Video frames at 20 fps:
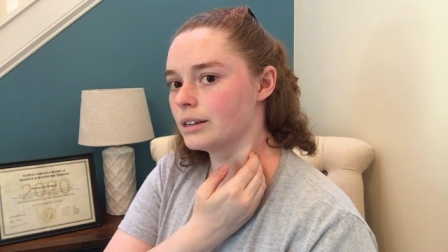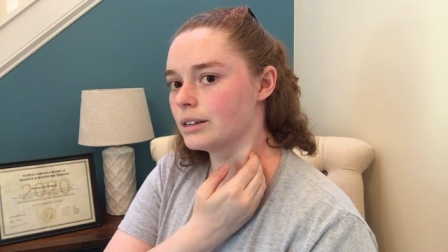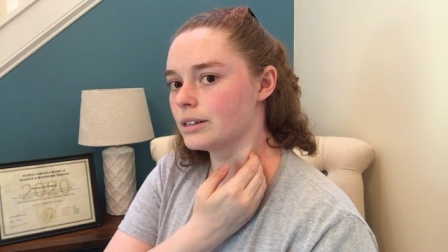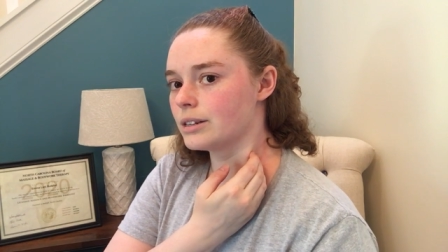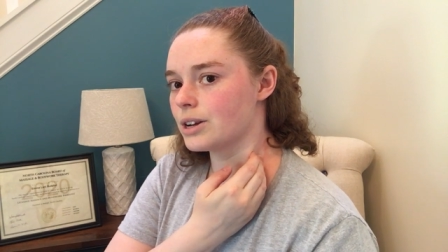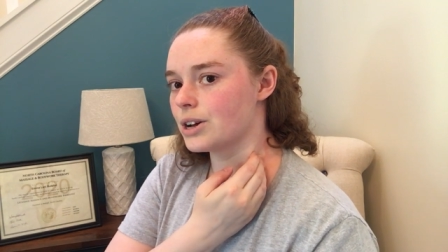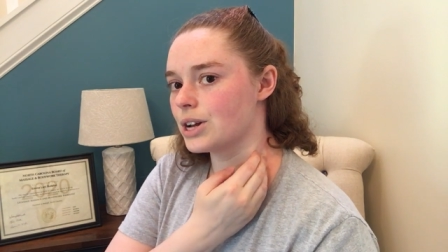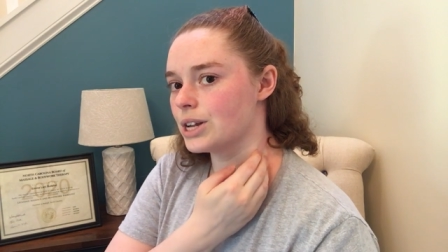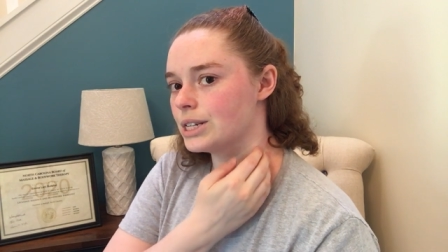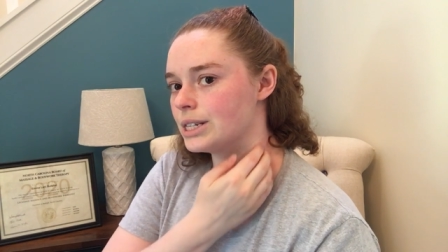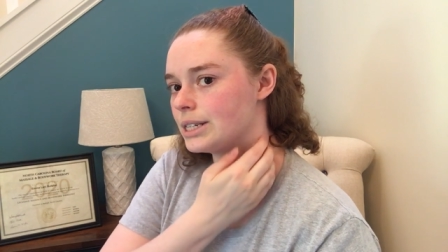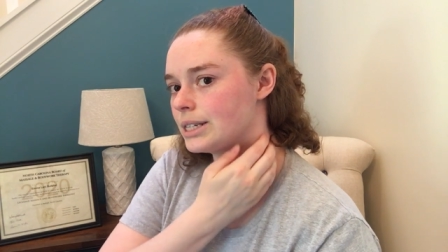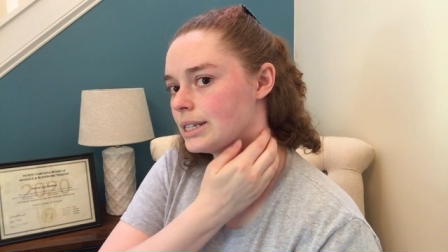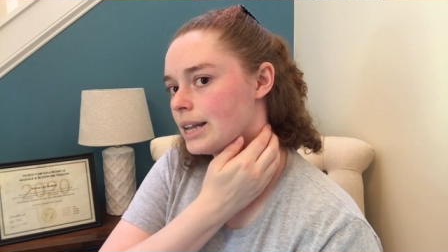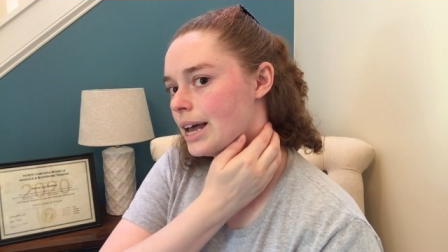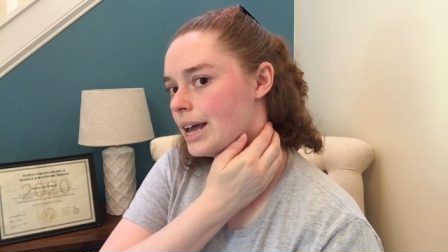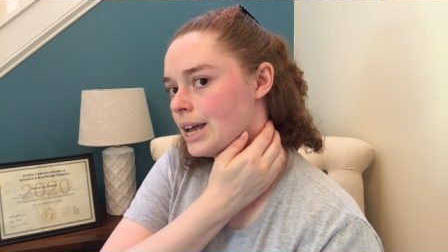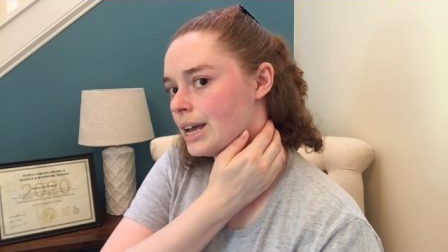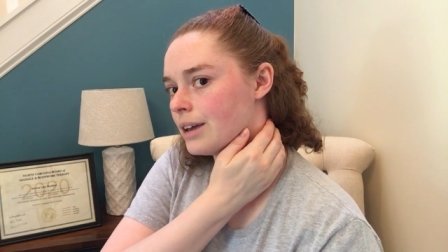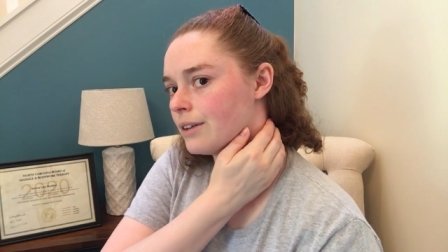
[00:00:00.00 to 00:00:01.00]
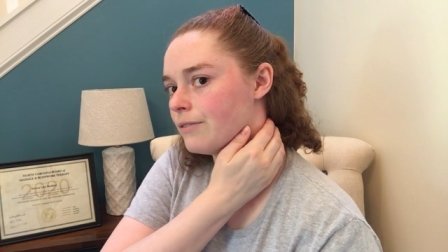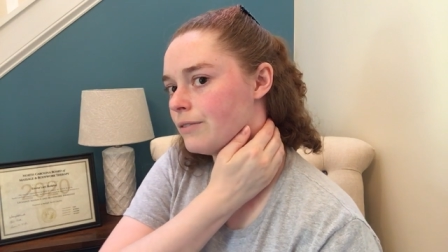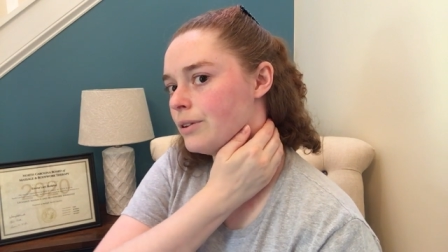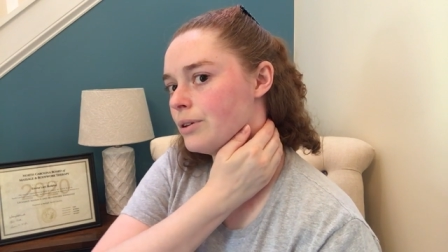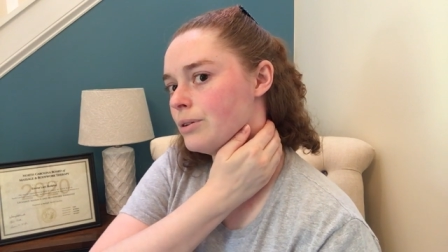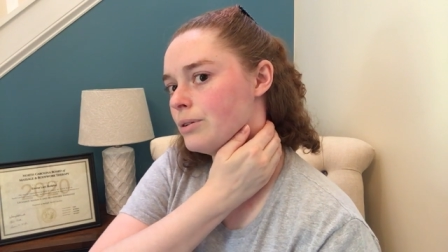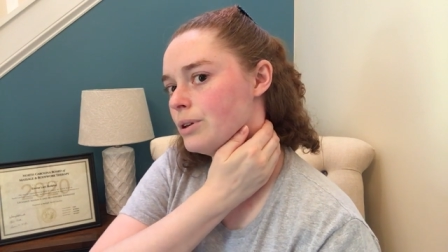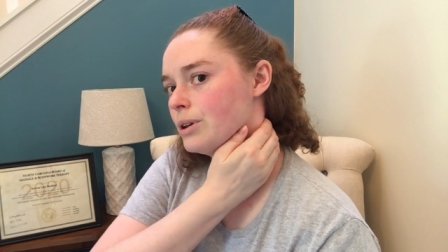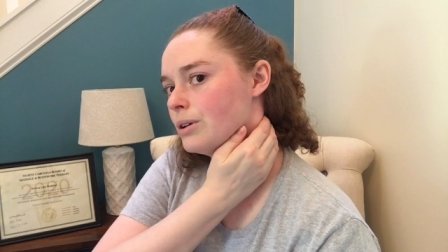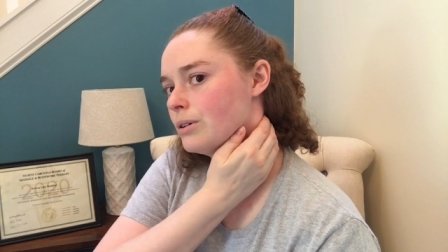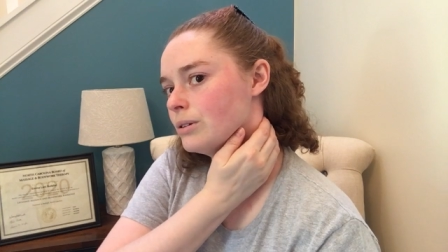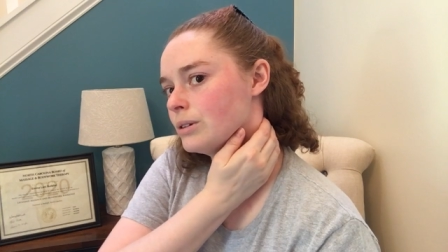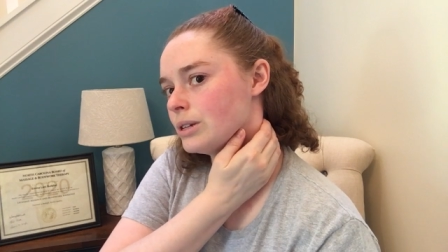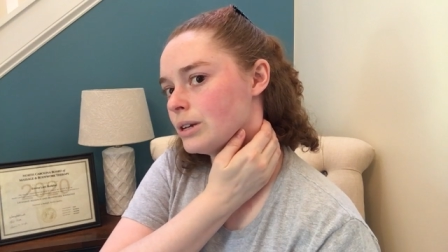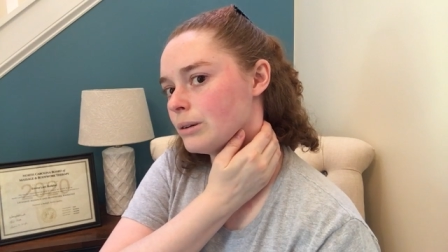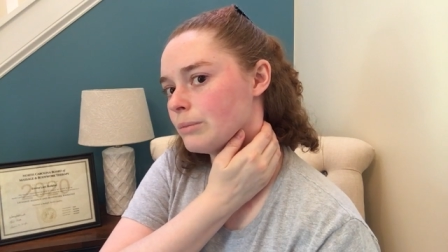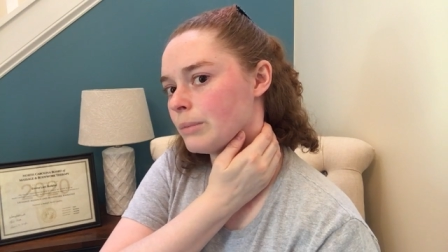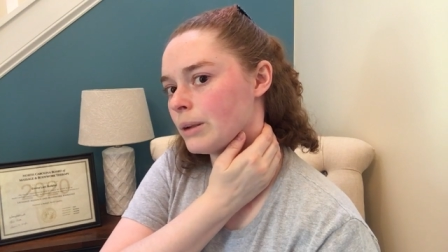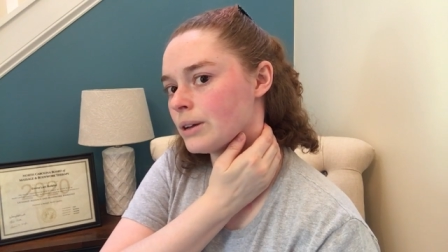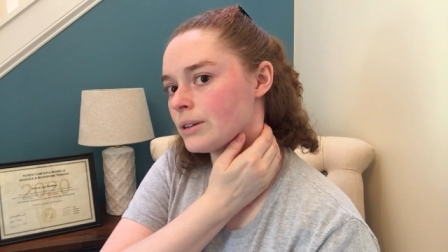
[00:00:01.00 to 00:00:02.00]
So it's like if you use
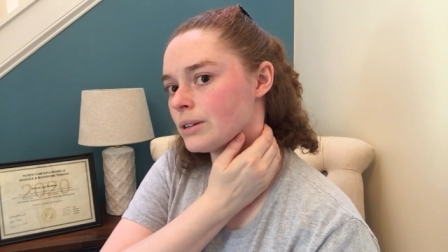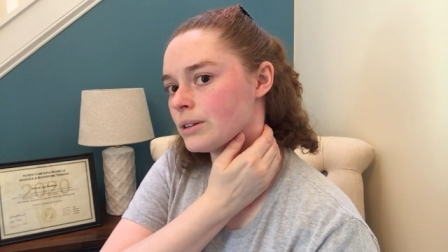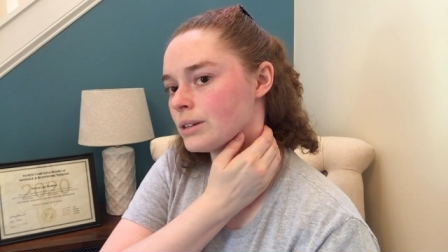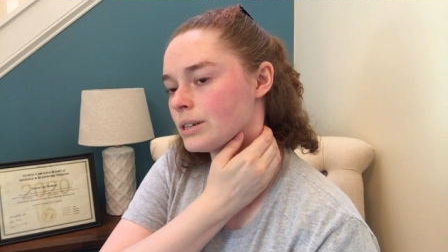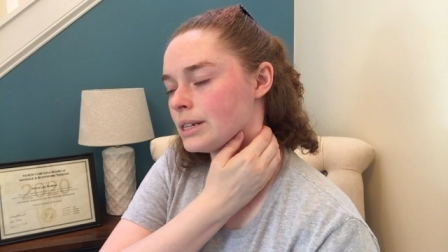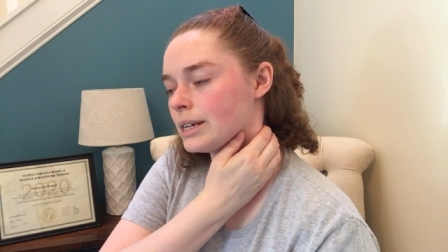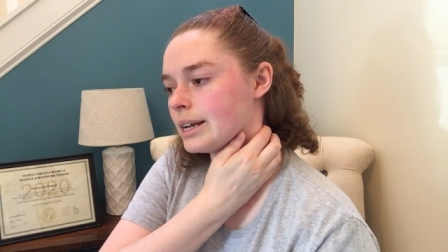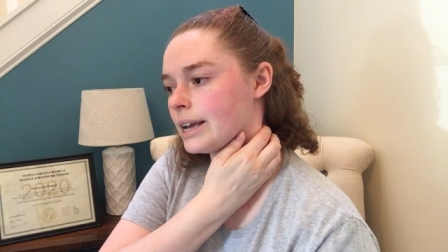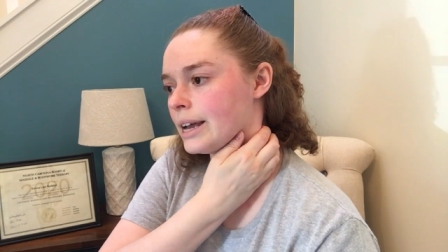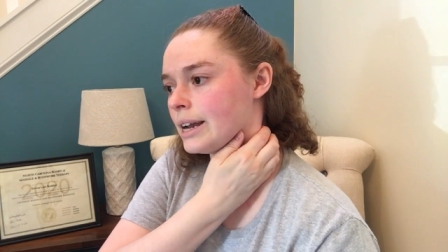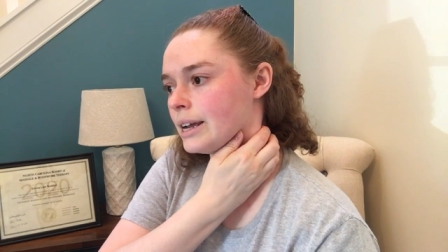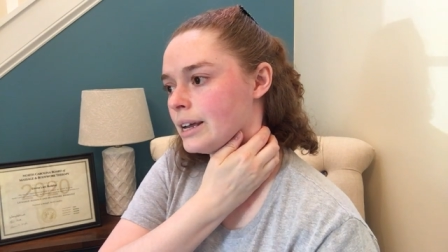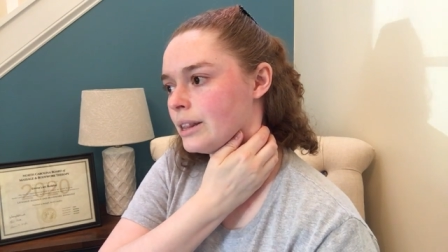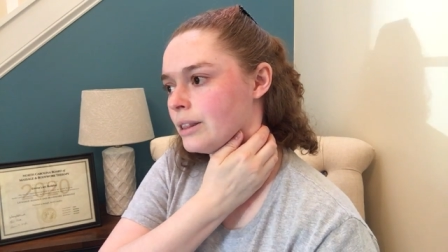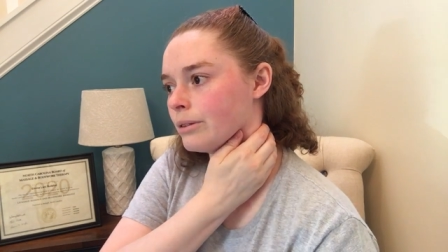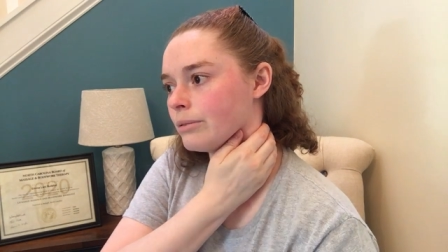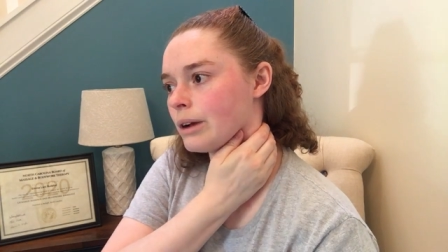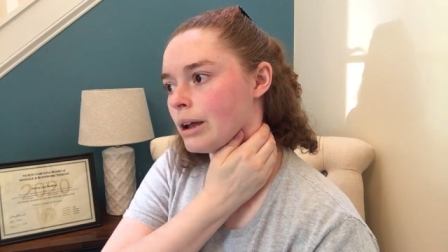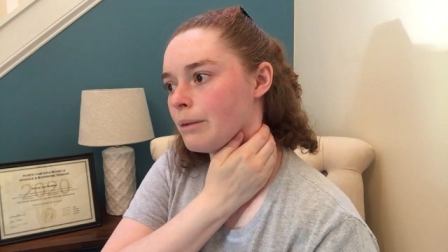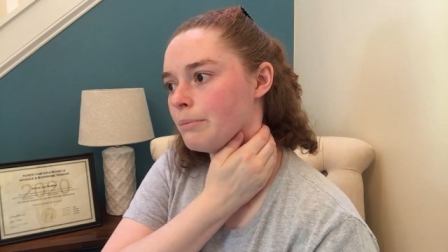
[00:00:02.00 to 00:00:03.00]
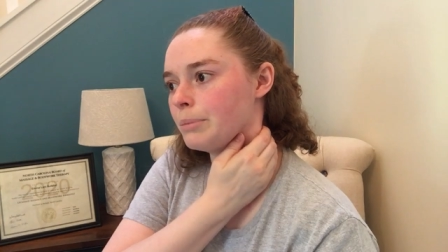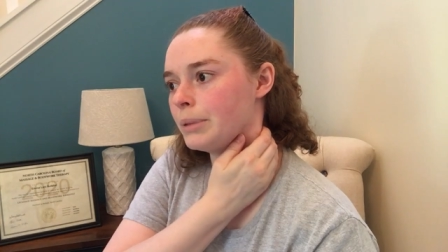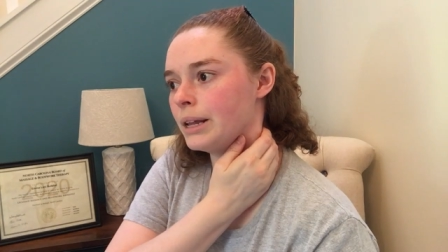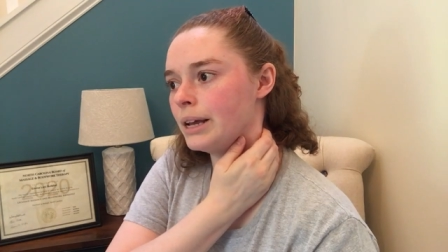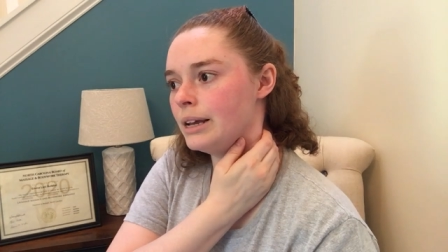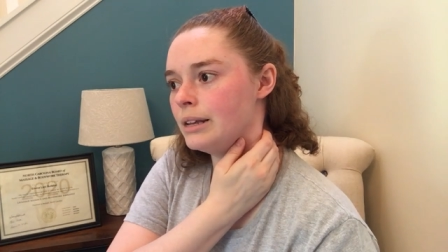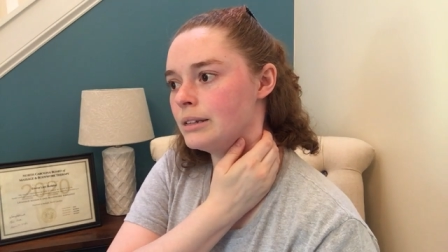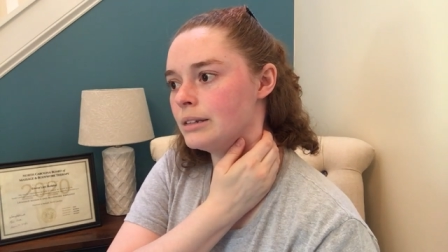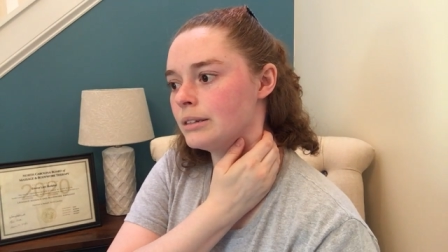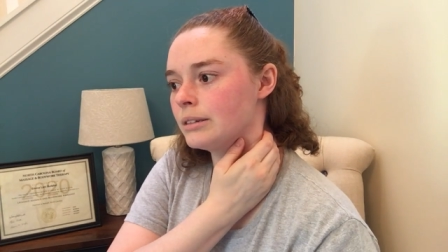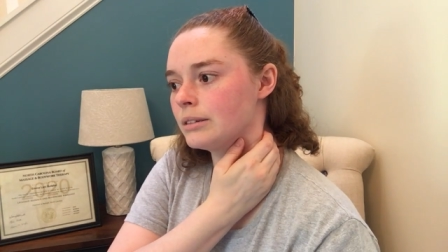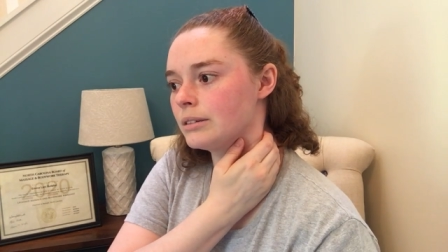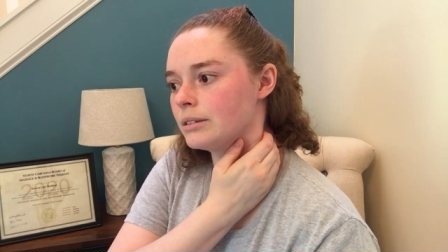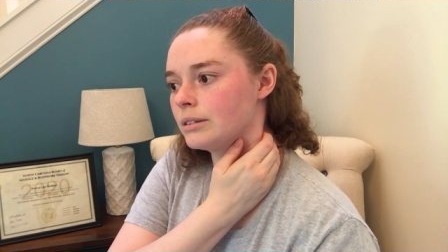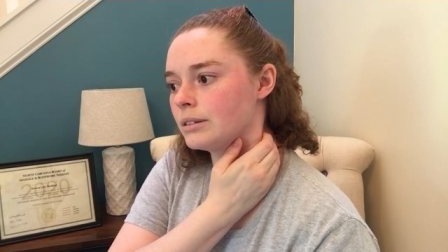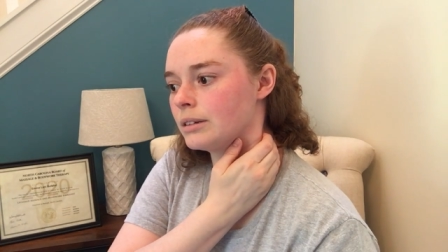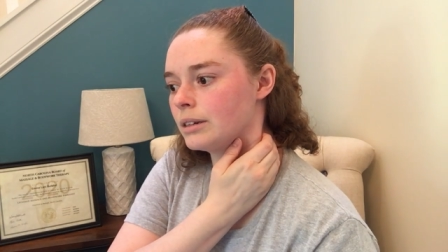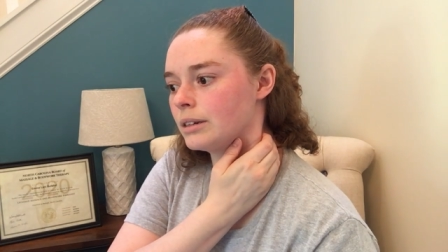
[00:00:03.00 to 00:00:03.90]
your muscles to get it in the right place,